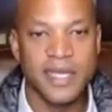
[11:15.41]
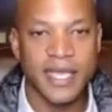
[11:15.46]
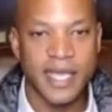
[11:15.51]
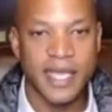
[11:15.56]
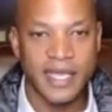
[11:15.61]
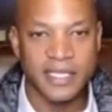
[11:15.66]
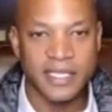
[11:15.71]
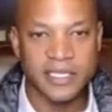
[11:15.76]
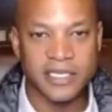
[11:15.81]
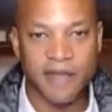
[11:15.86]

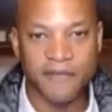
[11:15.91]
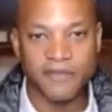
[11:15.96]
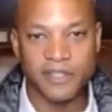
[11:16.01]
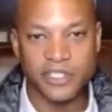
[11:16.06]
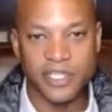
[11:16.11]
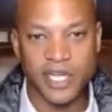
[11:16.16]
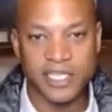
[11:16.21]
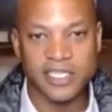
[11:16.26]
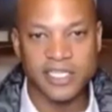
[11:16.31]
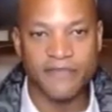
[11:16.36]
is enough to
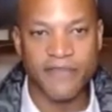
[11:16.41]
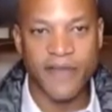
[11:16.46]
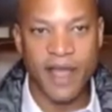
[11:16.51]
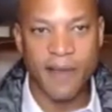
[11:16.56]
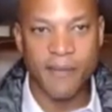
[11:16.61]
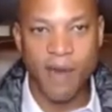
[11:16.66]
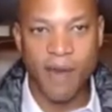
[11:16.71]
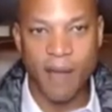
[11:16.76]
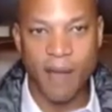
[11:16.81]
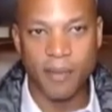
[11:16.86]
justify
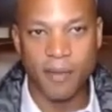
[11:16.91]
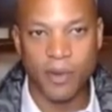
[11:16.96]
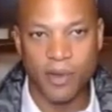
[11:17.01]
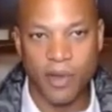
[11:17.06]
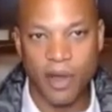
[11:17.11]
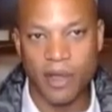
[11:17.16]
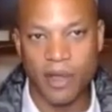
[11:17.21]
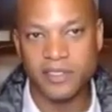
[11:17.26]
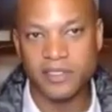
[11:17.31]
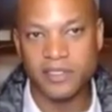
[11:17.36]
probable
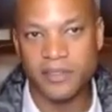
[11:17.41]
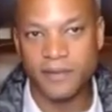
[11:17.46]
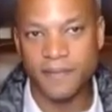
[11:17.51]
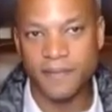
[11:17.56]
cause.